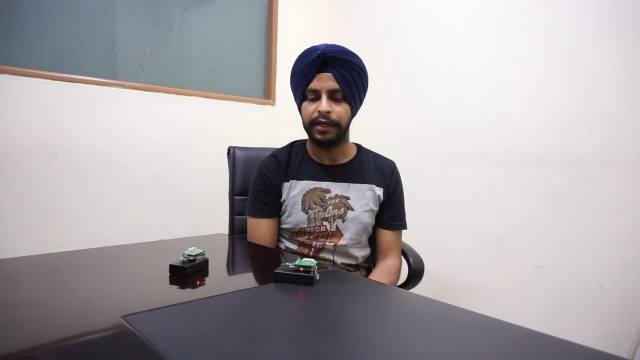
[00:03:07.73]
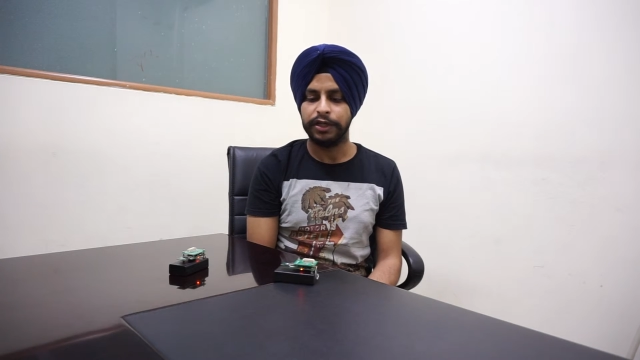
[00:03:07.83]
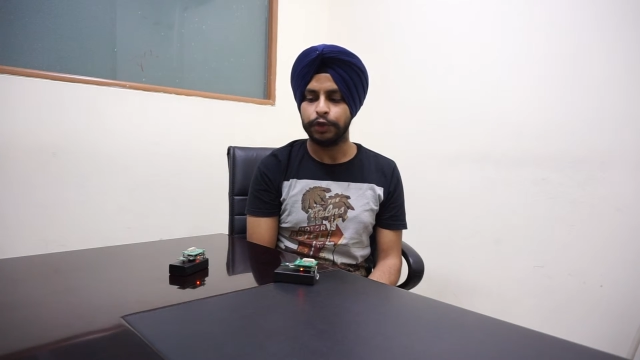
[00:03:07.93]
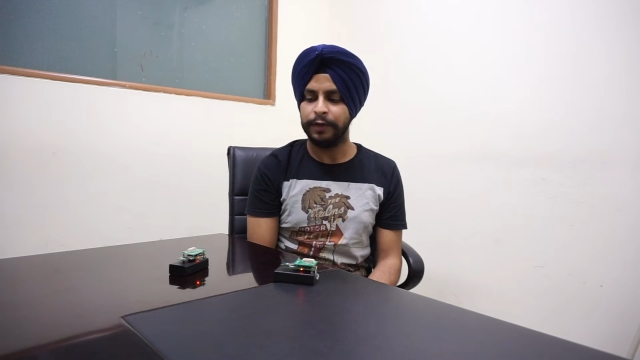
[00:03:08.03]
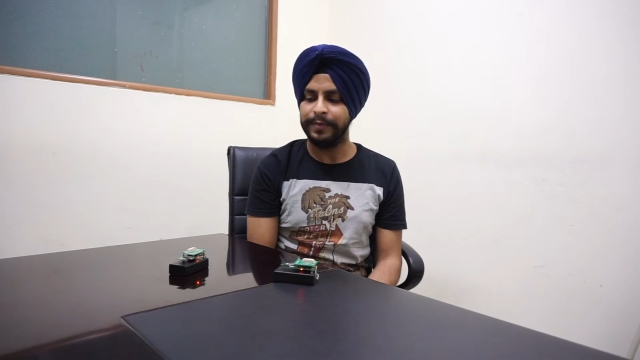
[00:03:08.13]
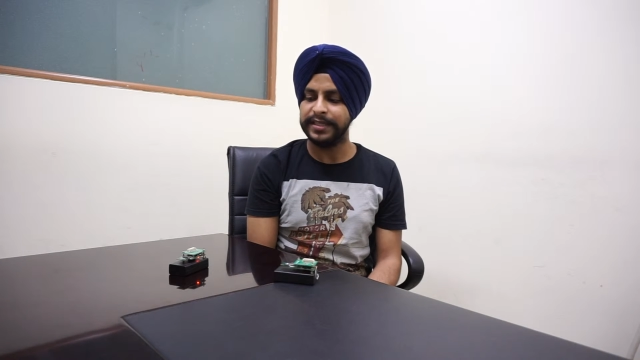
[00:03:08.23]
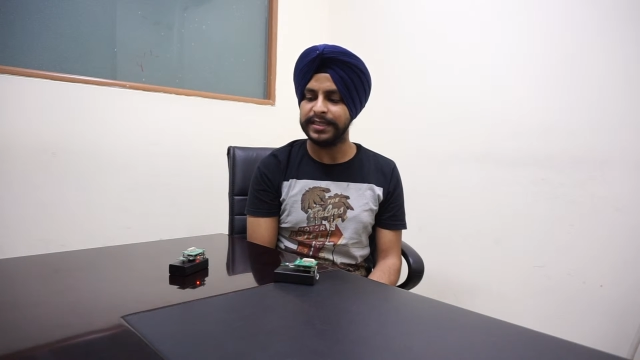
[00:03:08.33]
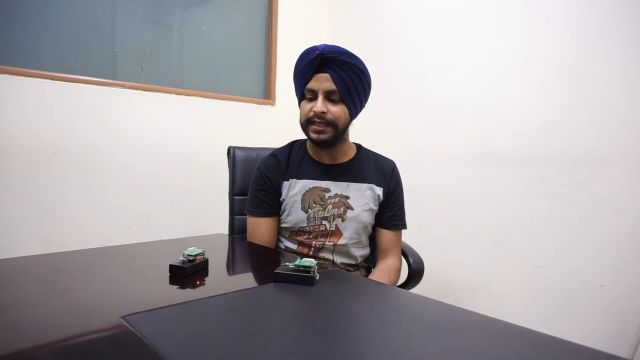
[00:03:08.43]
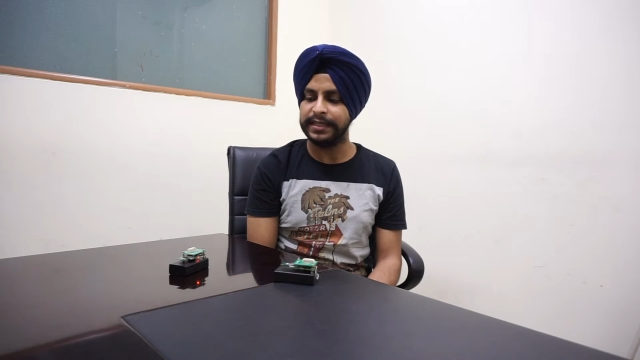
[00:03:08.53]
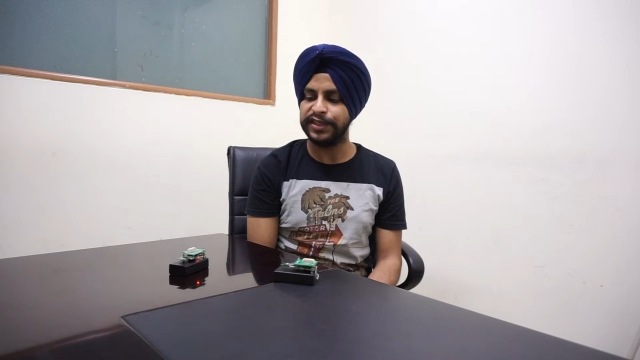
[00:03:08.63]
So it means
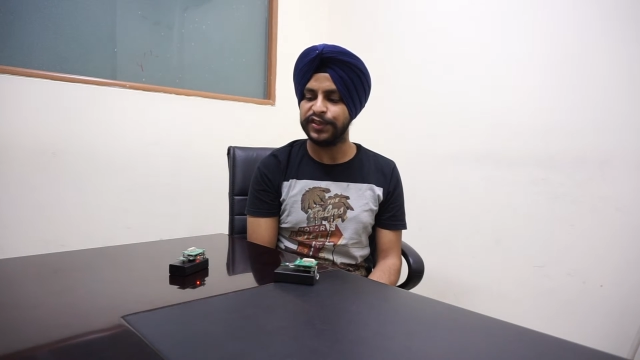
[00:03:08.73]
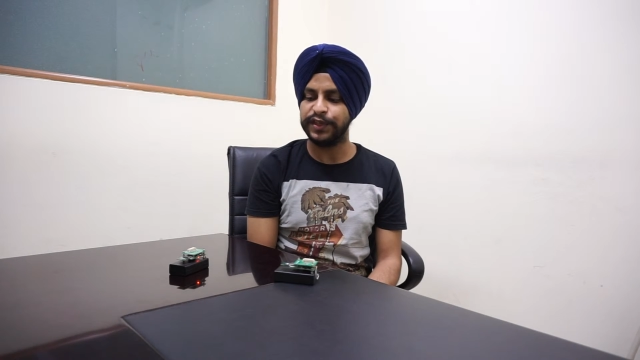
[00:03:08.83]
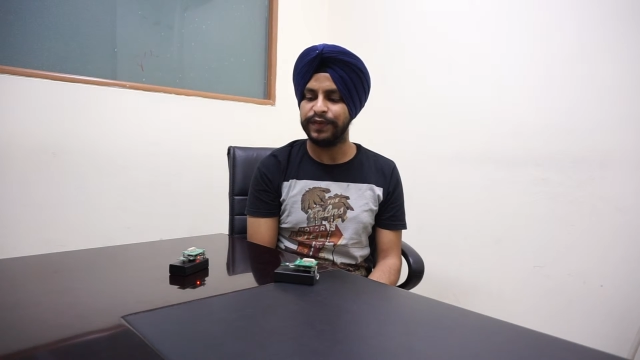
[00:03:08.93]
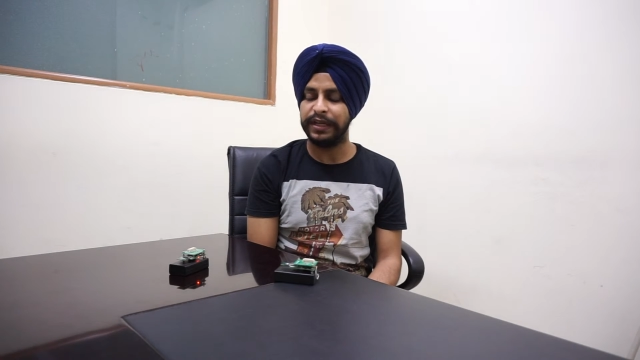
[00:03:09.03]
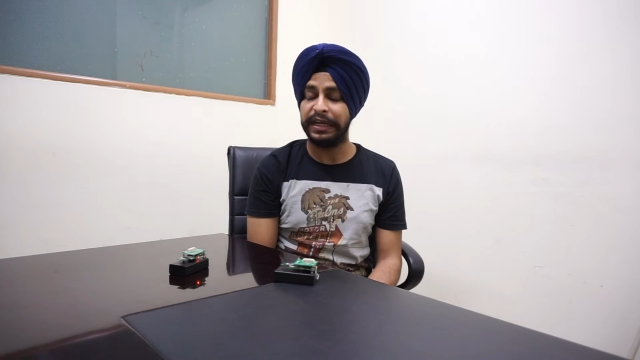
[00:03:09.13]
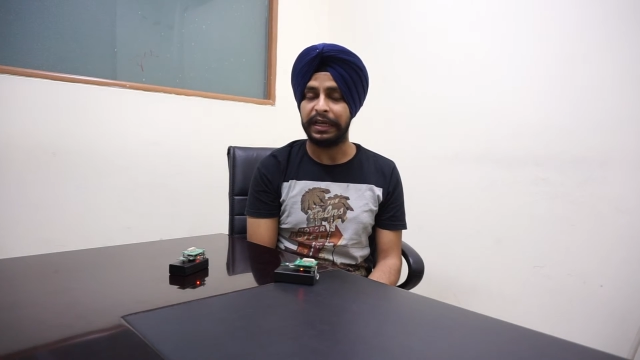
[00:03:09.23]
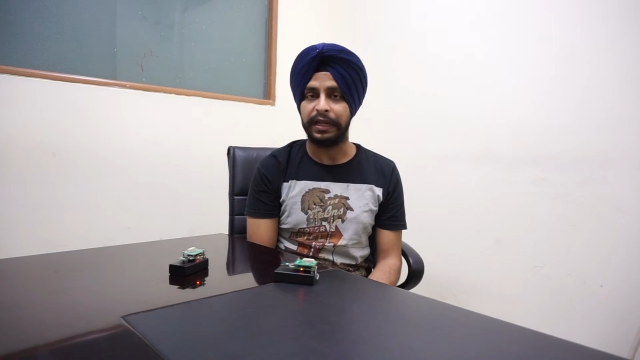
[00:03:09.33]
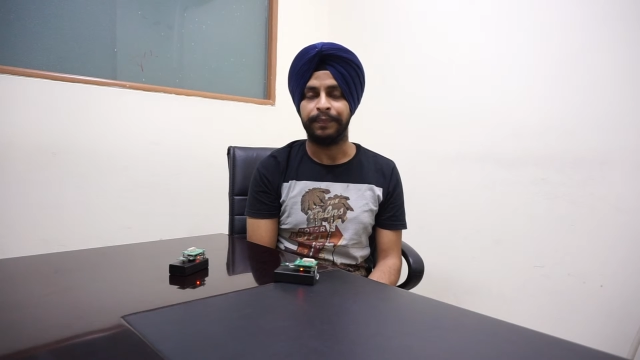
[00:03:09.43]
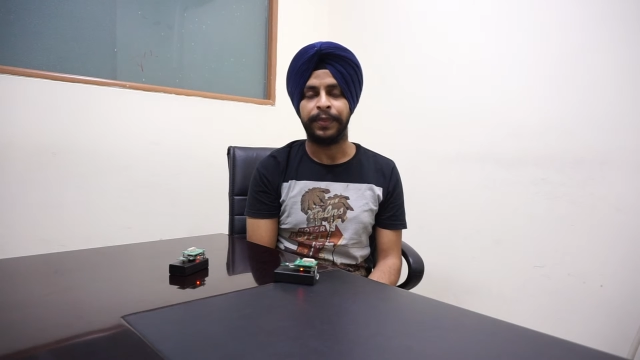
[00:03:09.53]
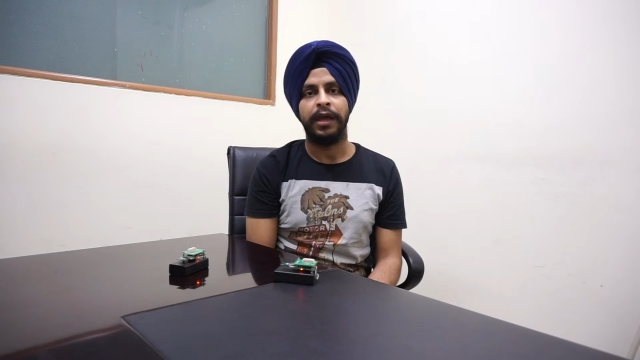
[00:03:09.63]
it is receiving
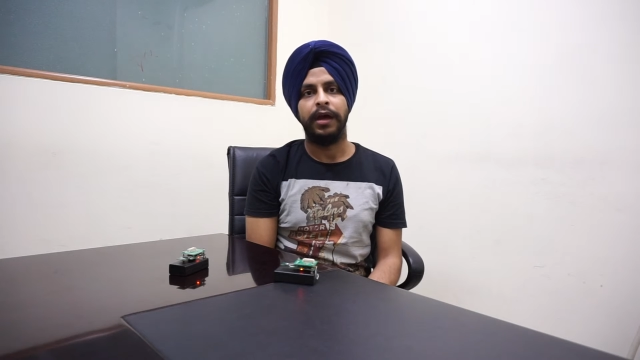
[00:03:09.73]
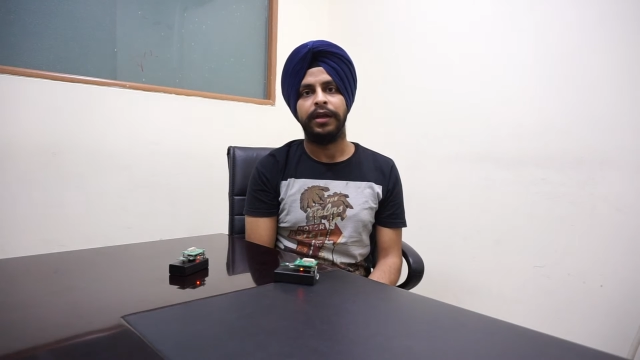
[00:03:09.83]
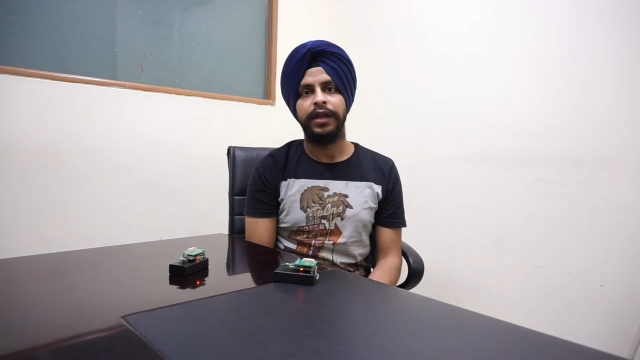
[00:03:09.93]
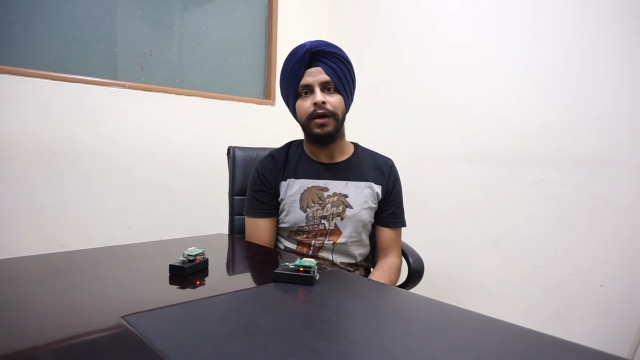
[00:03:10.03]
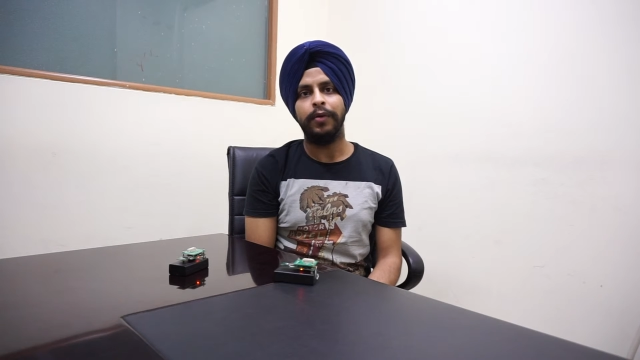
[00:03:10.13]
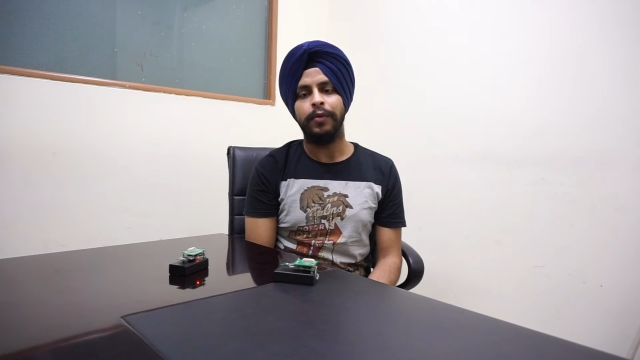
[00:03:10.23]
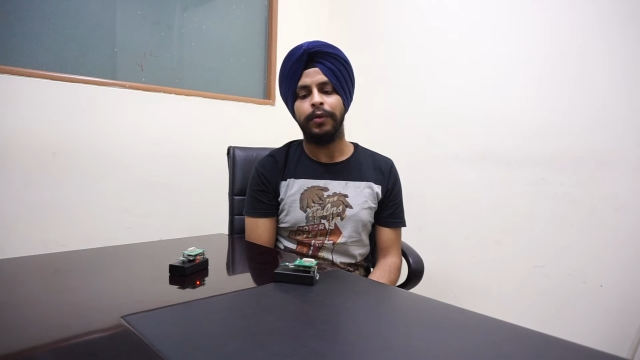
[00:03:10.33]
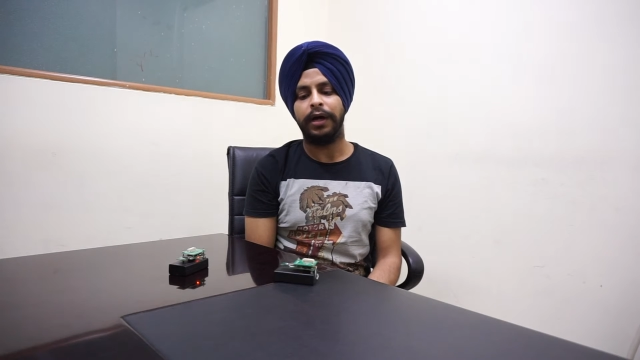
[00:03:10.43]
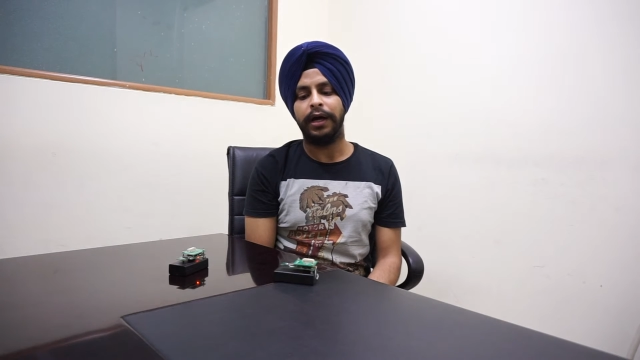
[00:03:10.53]
data. Now